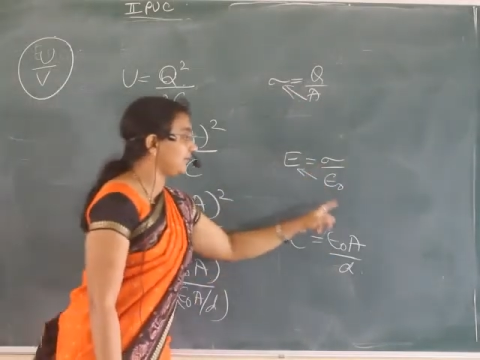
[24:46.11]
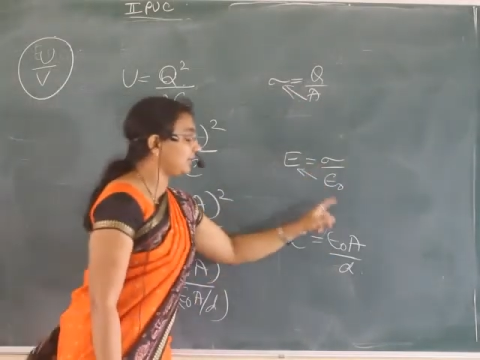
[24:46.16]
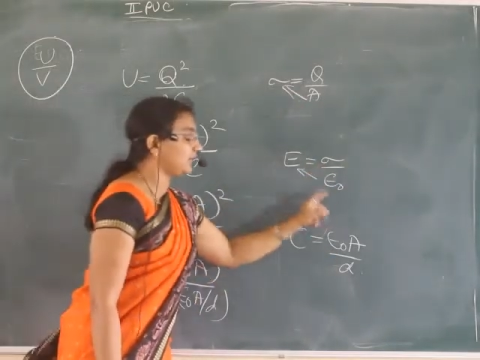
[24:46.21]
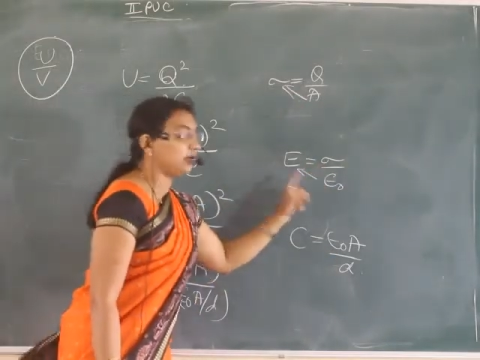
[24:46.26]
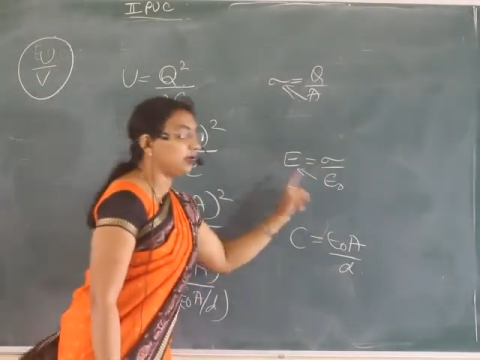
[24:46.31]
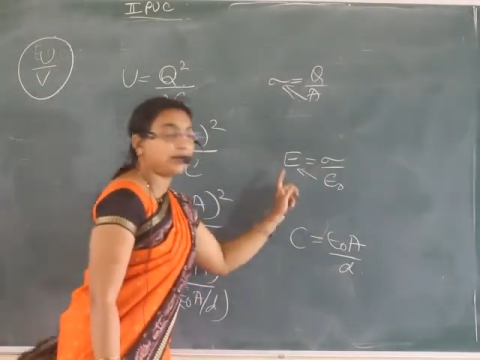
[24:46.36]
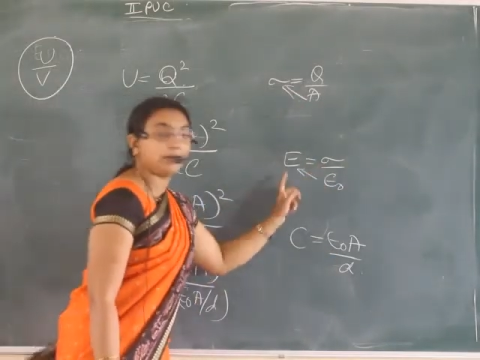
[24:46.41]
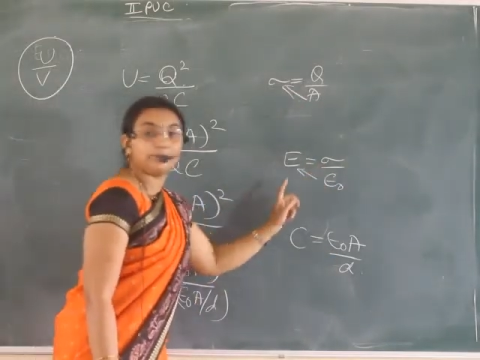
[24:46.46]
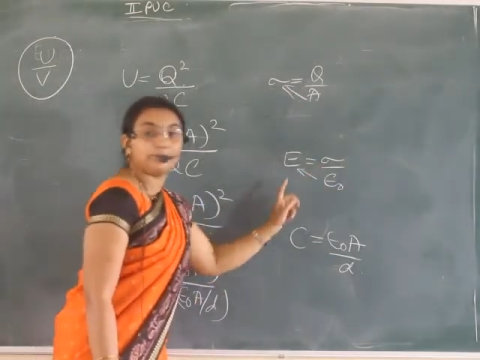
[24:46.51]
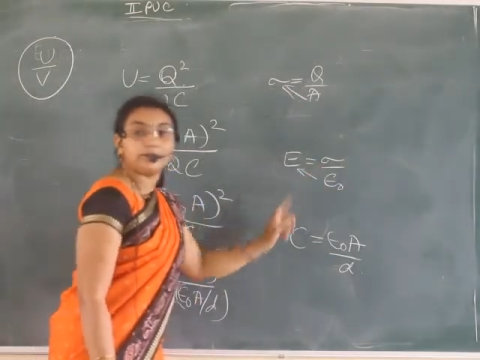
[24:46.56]

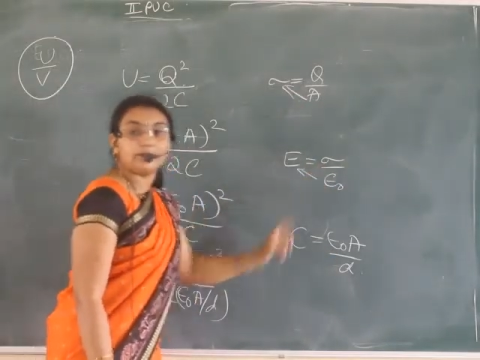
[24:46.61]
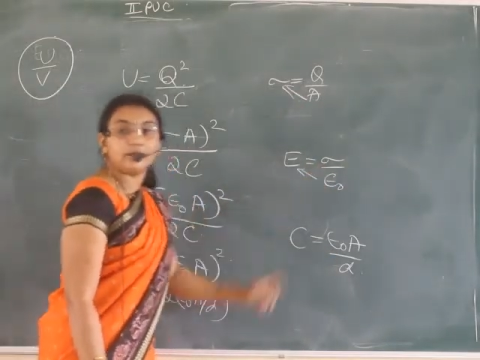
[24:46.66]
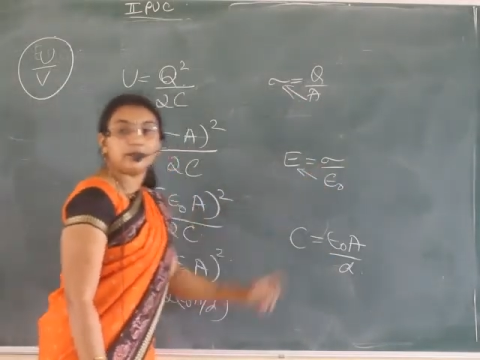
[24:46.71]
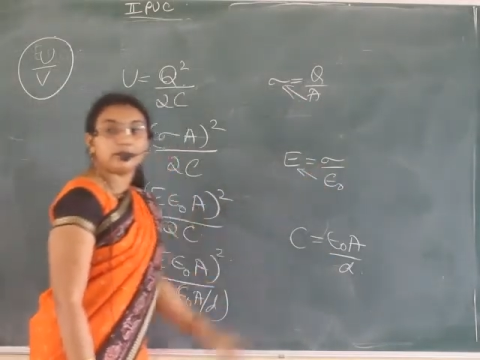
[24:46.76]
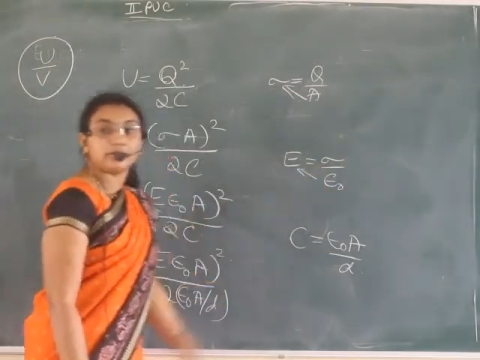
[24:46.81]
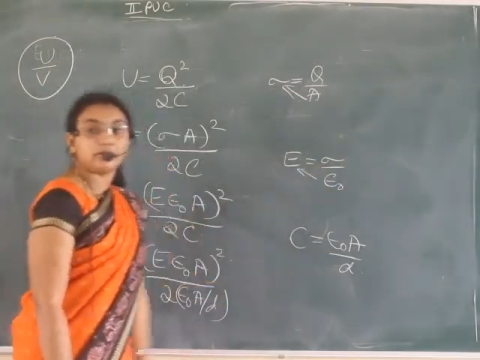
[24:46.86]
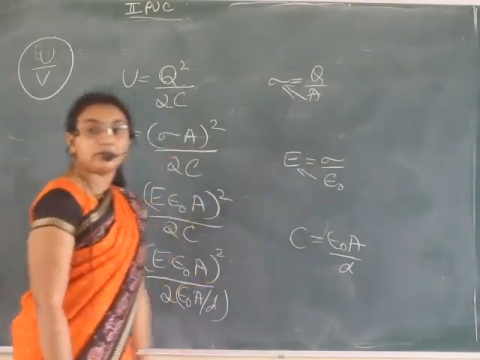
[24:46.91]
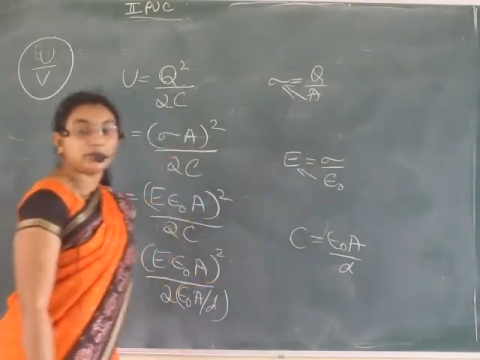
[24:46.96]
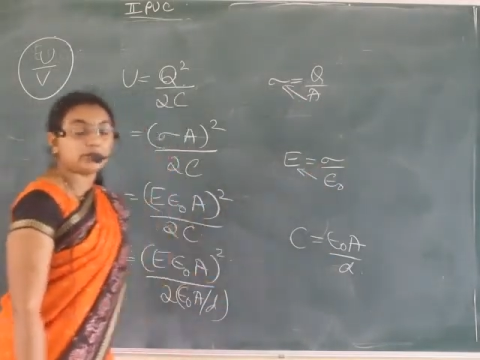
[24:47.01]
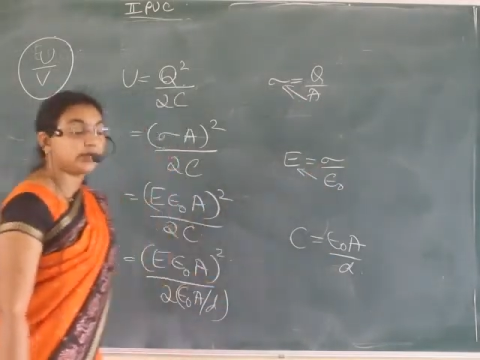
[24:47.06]
epsilon naught
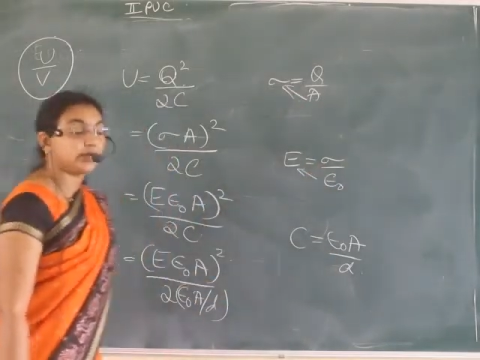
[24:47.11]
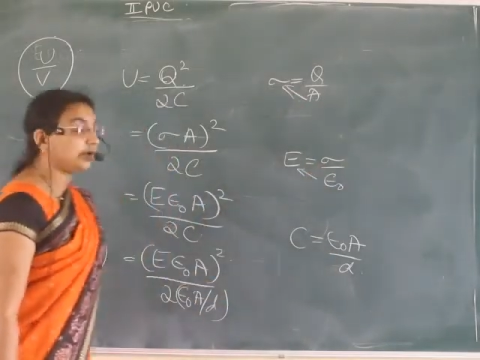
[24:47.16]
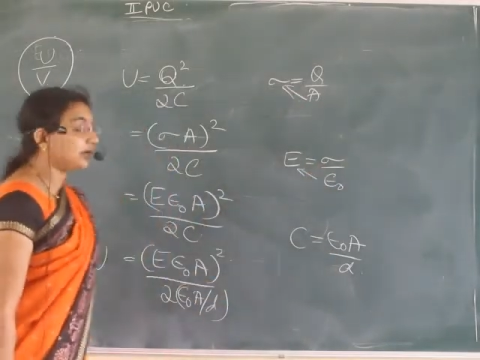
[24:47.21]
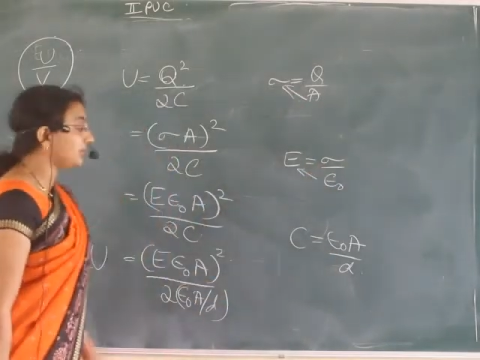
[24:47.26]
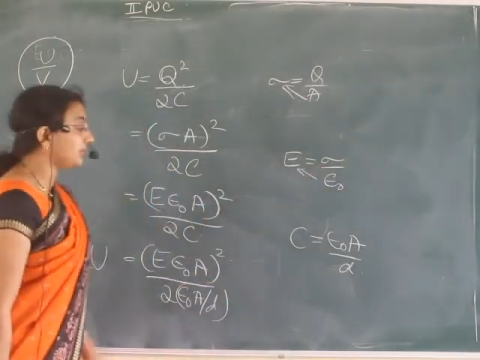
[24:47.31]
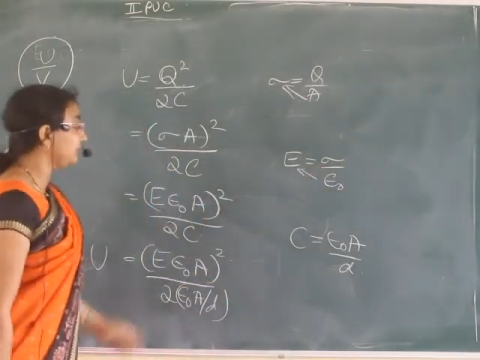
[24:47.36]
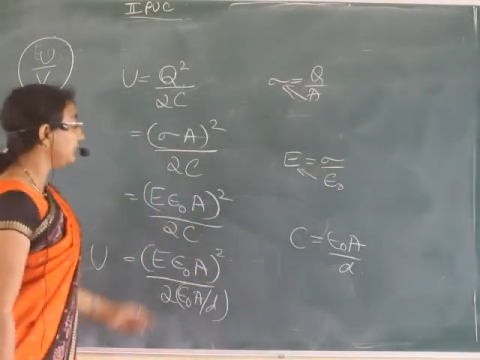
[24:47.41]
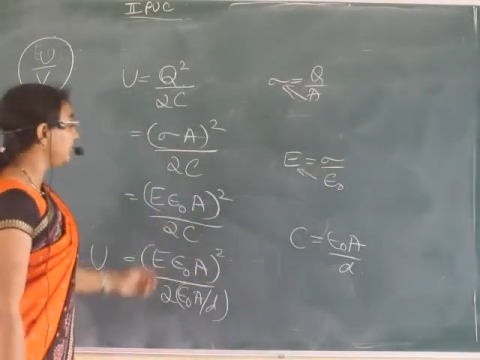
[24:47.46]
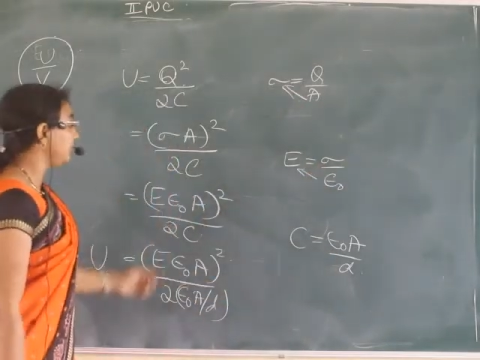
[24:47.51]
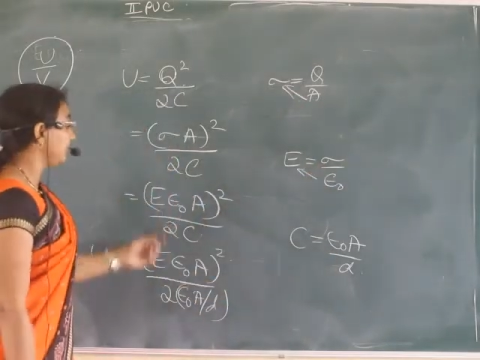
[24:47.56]
into
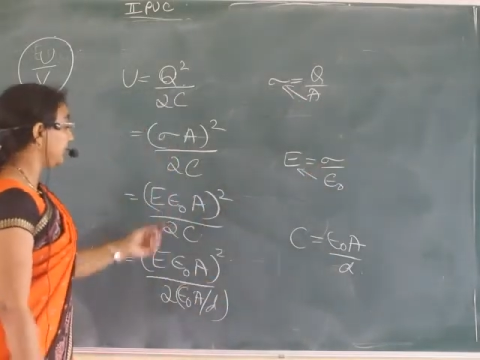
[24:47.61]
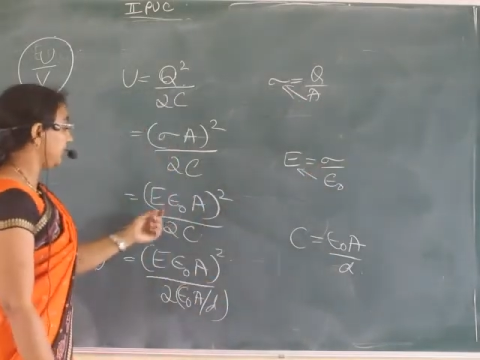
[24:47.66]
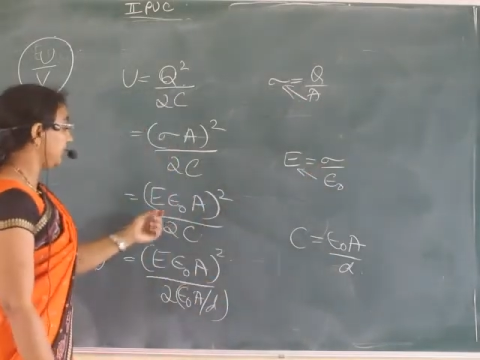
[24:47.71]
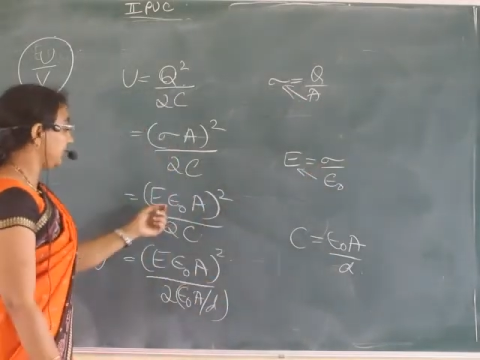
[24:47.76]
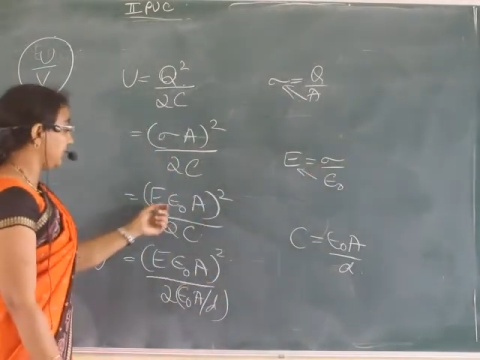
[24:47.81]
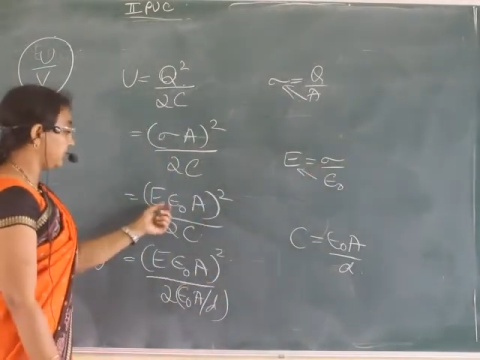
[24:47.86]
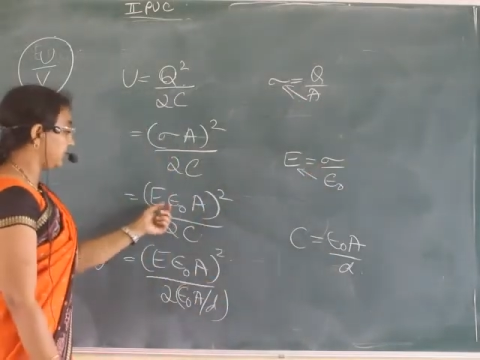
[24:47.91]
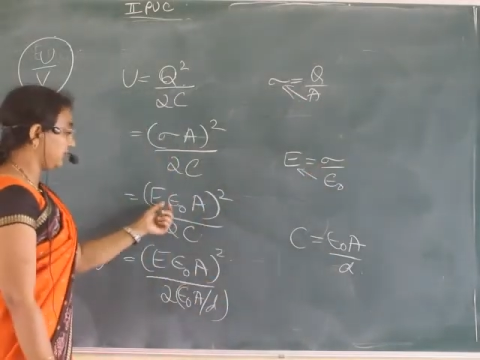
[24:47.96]
E.